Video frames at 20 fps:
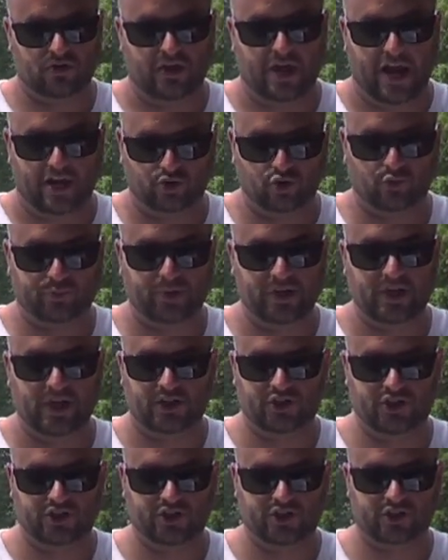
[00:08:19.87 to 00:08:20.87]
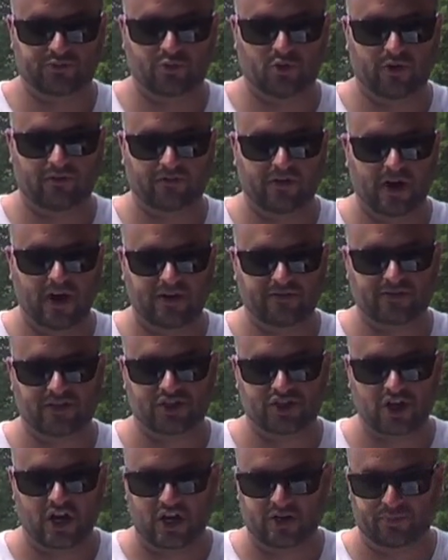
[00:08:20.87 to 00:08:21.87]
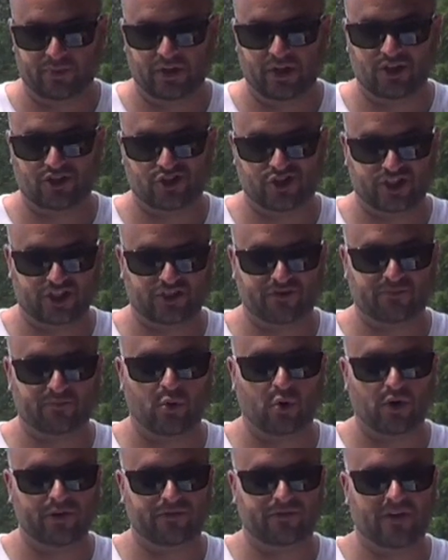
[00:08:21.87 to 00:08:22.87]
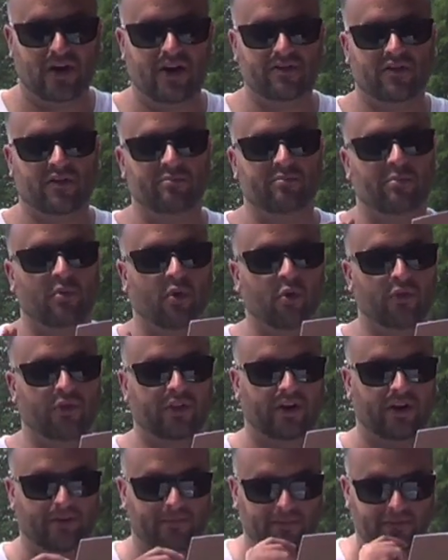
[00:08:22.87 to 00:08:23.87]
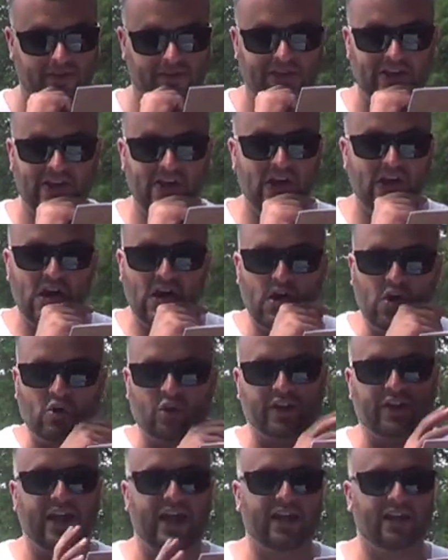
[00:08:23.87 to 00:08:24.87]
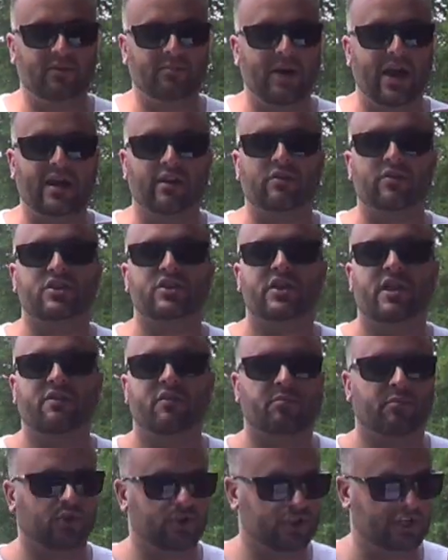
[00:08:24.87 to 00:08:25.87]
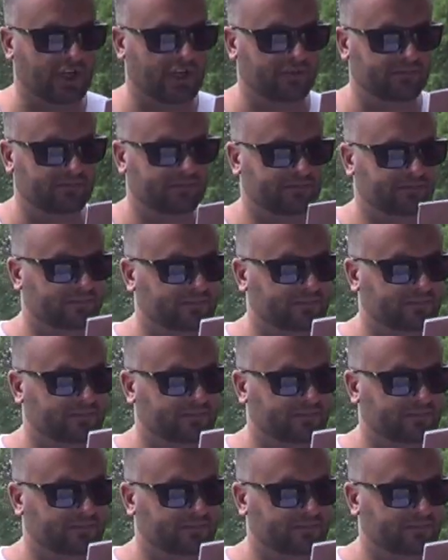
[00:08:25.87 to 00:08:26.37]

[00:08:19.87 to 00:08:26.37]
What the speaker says: Actual pH 6.5, desired pH 6.5 on both of them. Organic matter is 7%.